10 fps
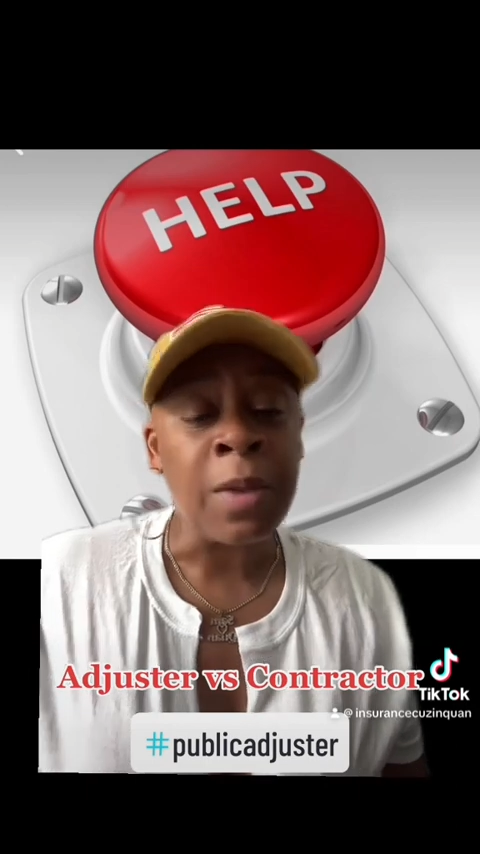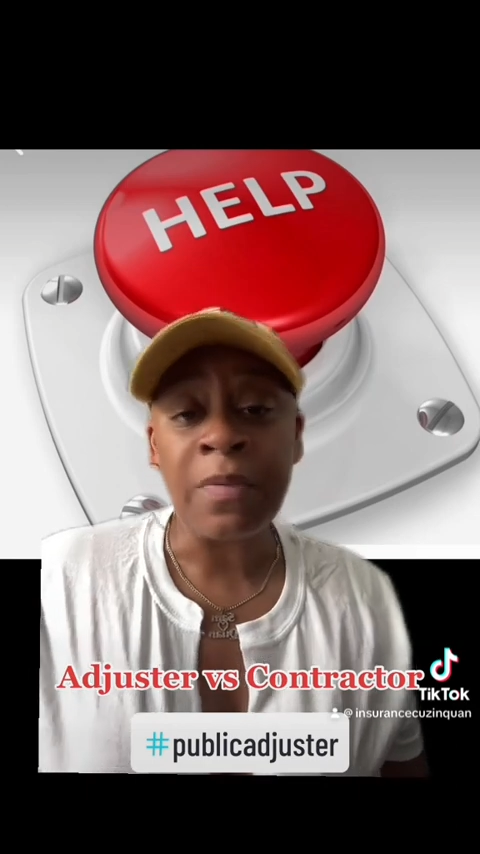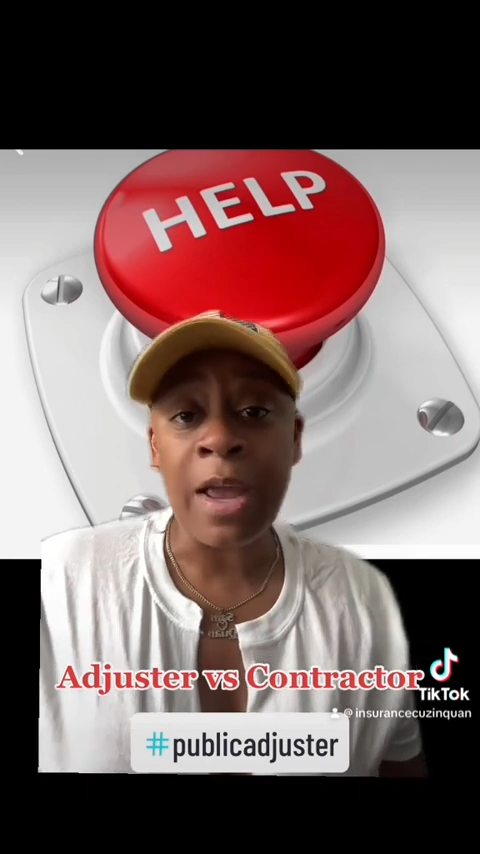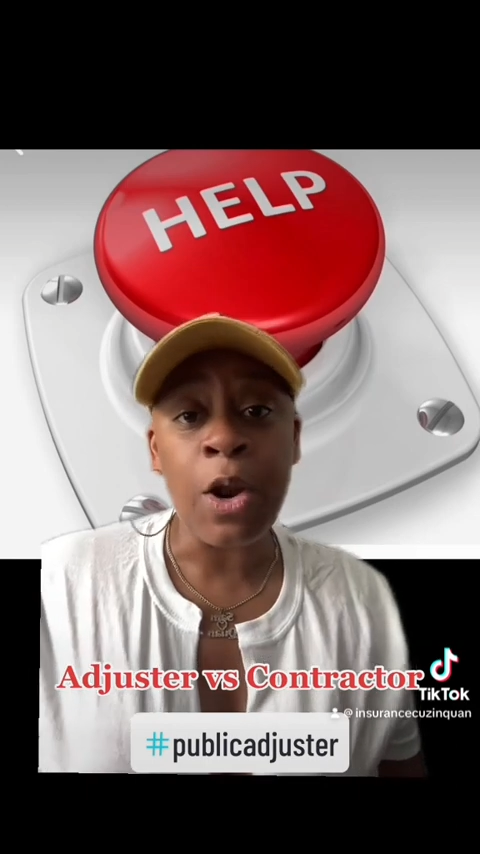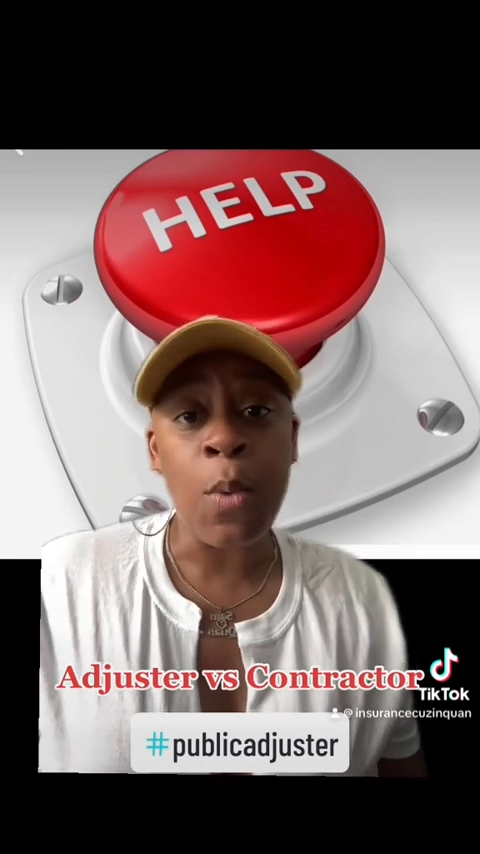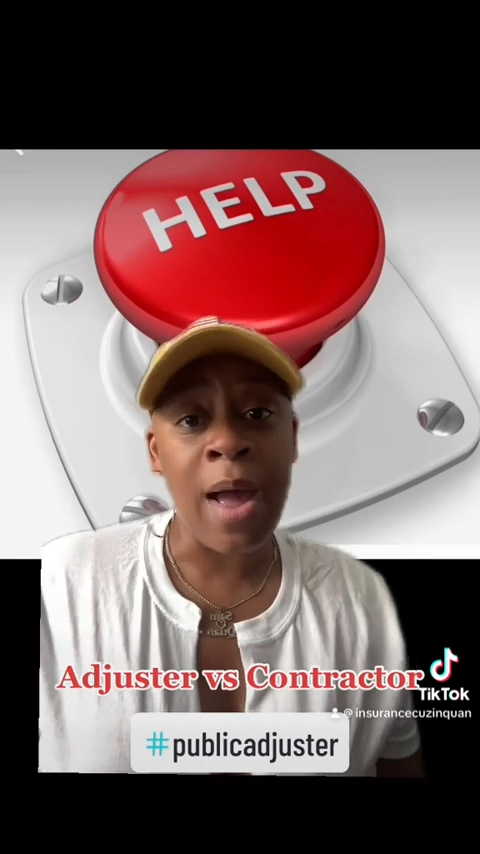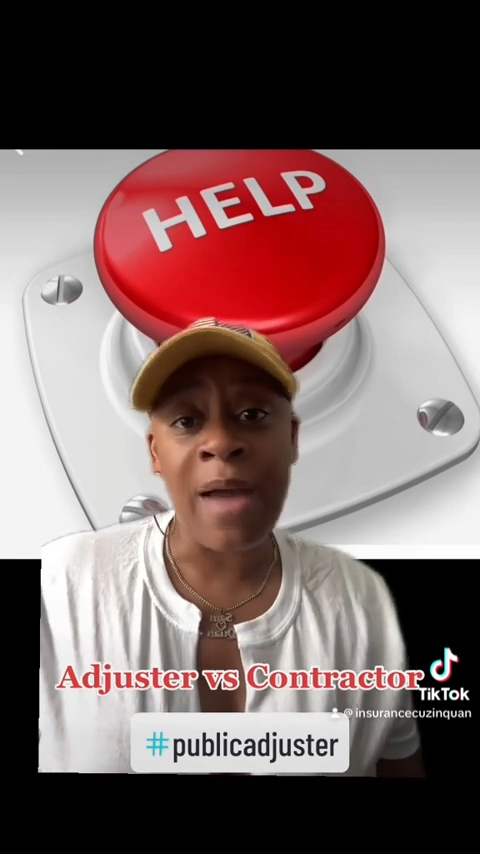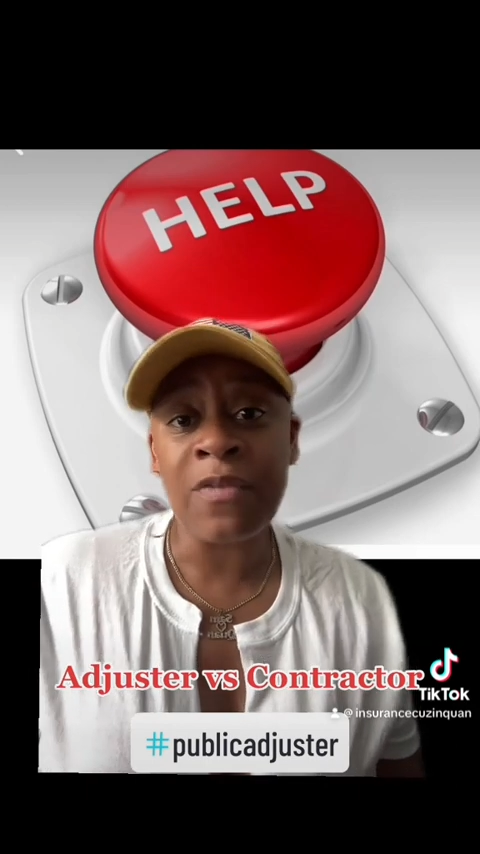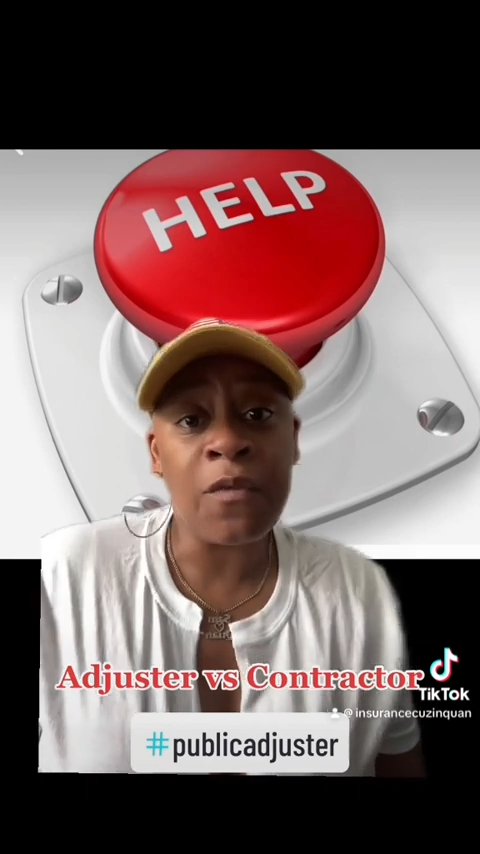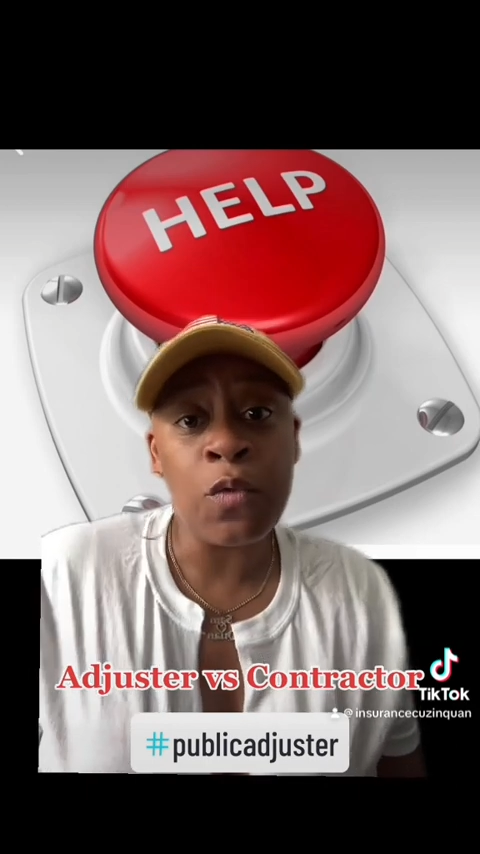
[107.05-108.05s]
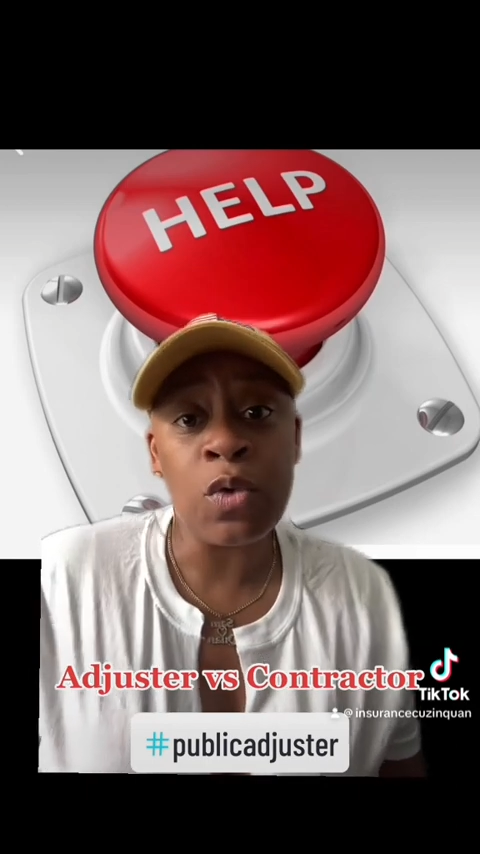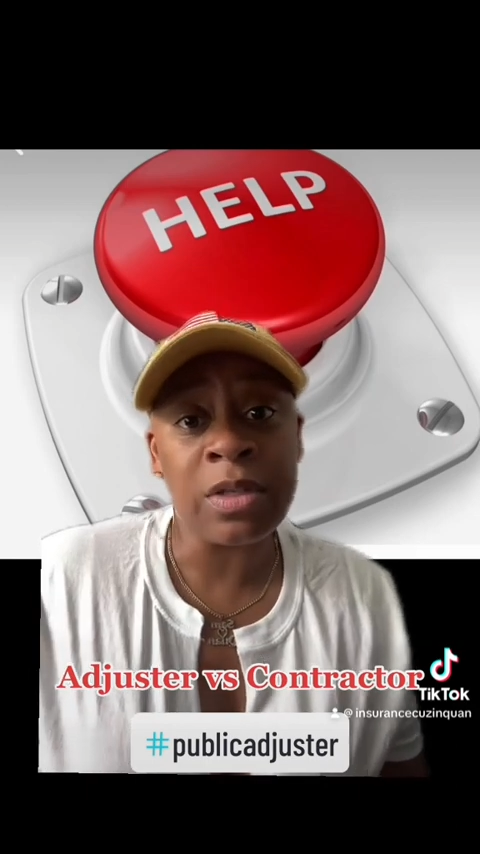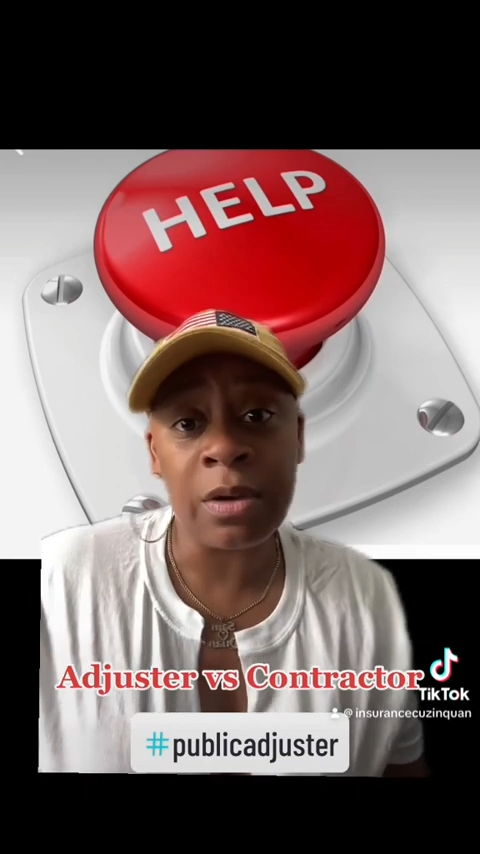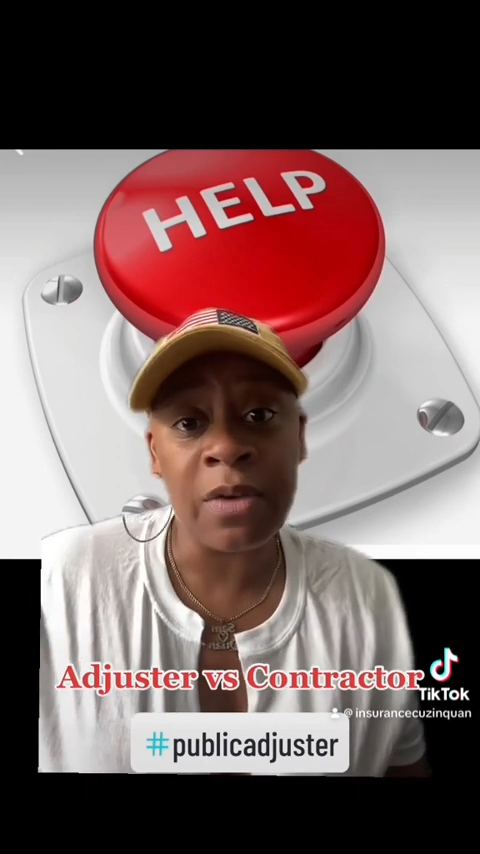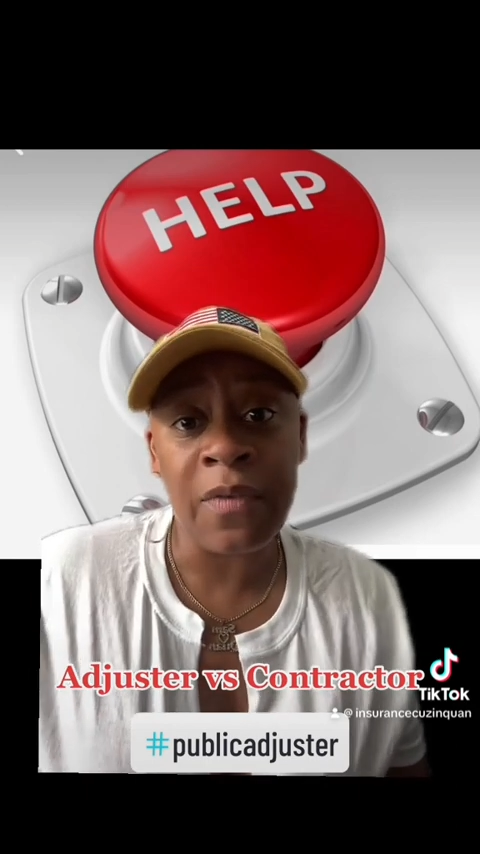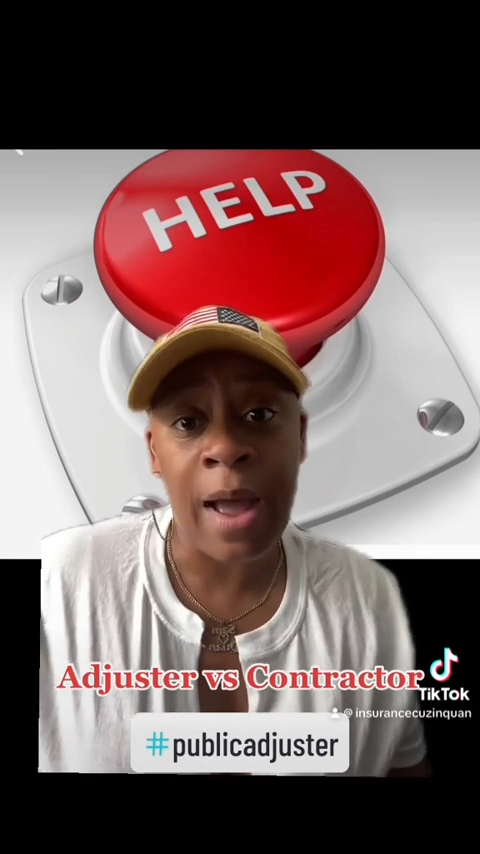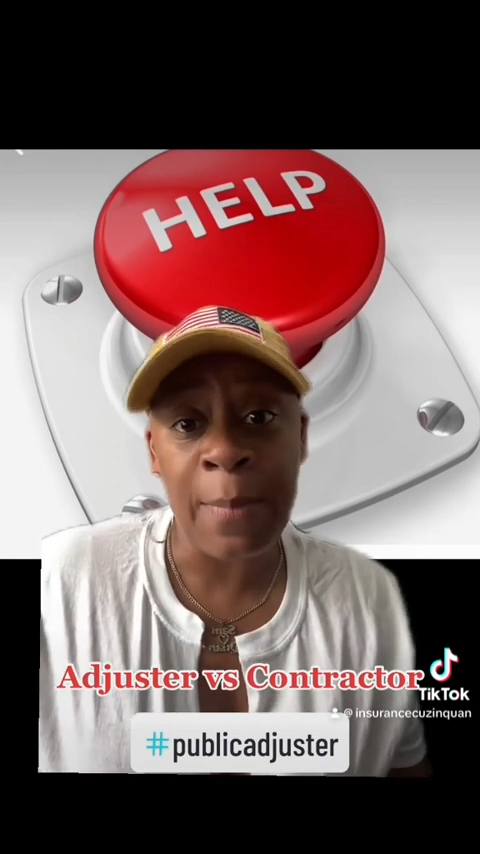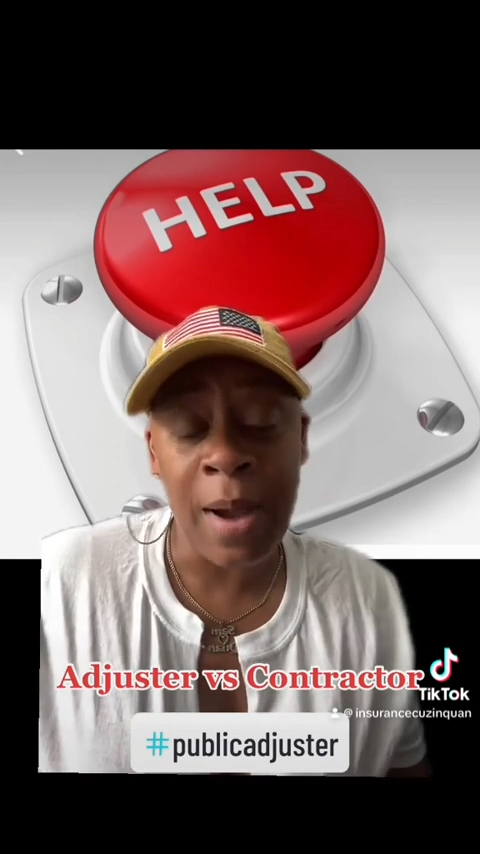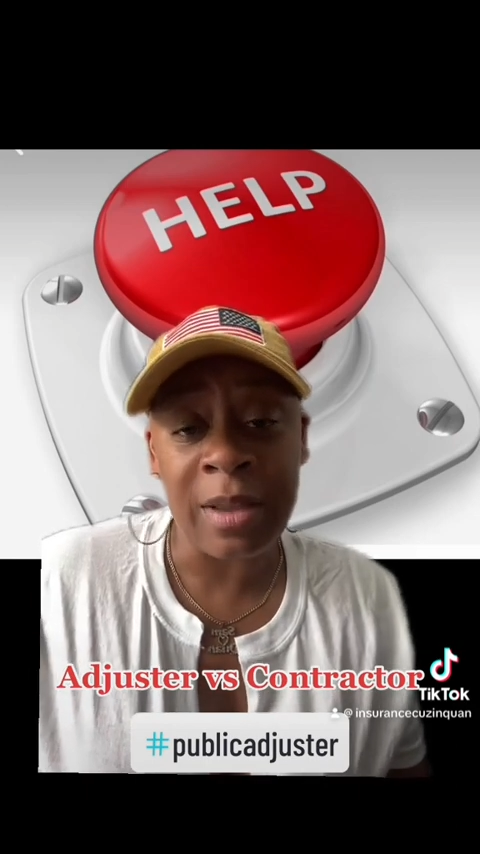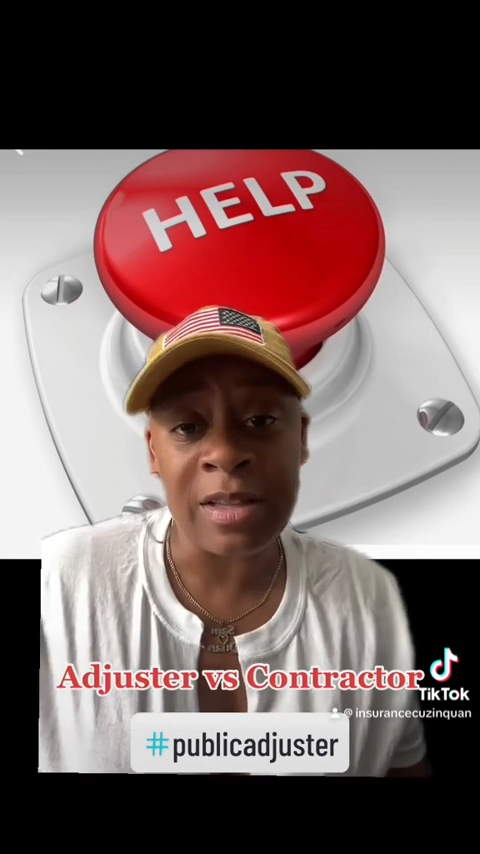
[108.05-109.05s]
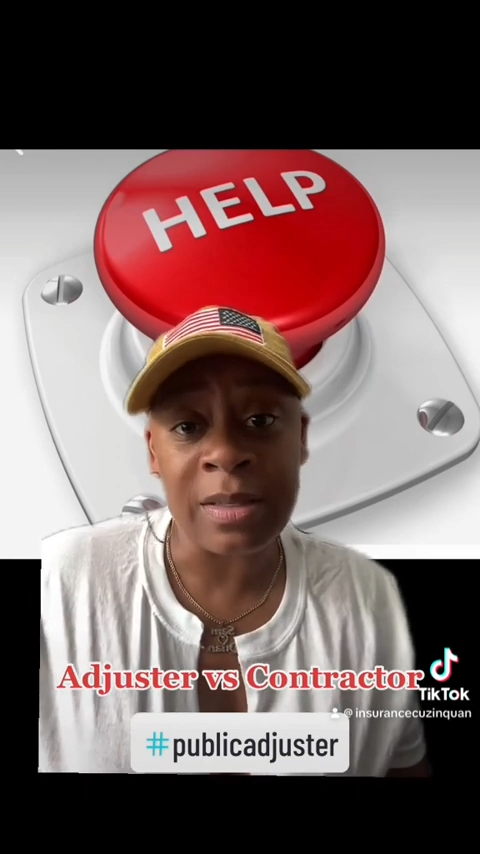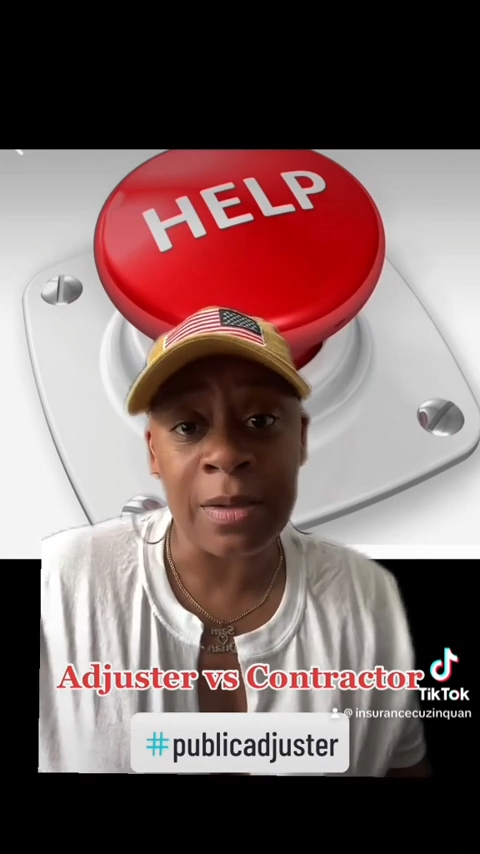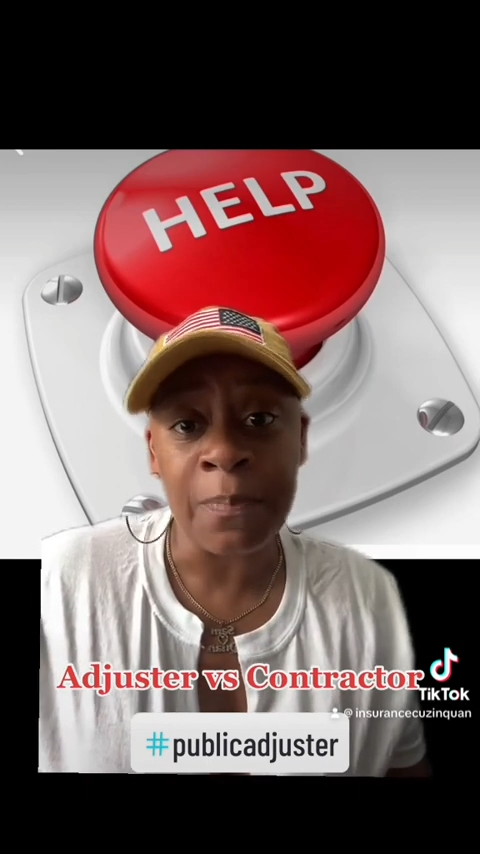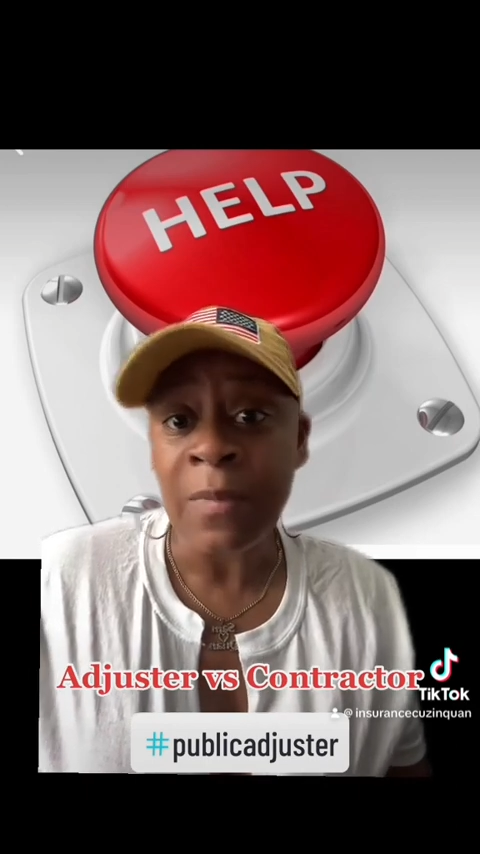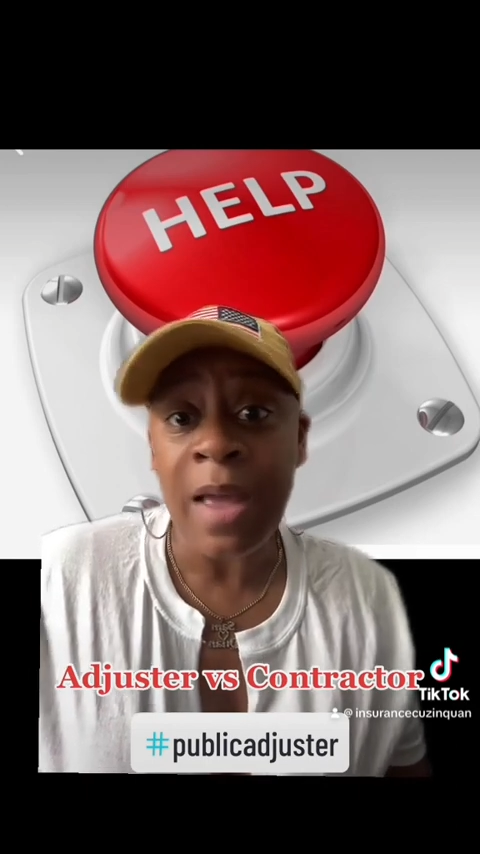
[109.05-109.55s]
They don't have the full certified policy,